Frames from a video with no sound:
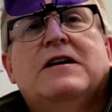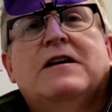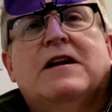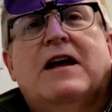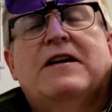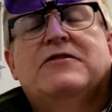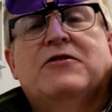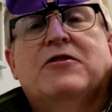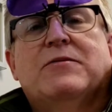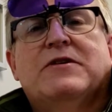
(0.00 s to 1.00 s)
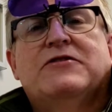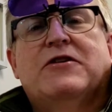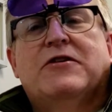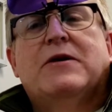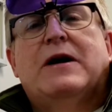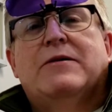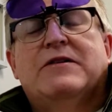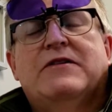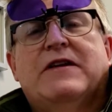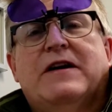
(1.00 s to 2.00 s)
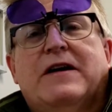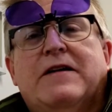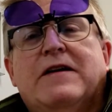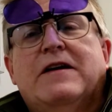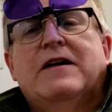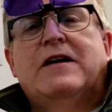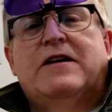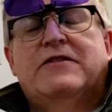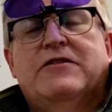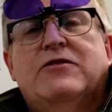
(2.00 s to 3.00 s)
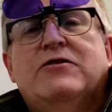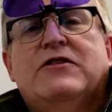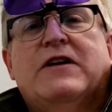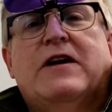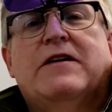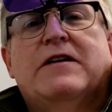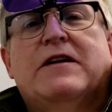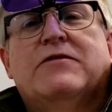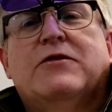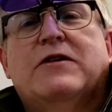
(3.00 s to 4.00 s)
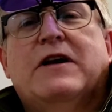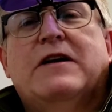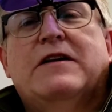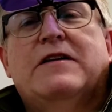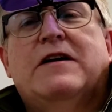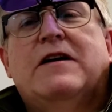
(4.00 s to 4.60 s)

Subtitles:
glass ornament, show you how it's done. It's a new style that I've created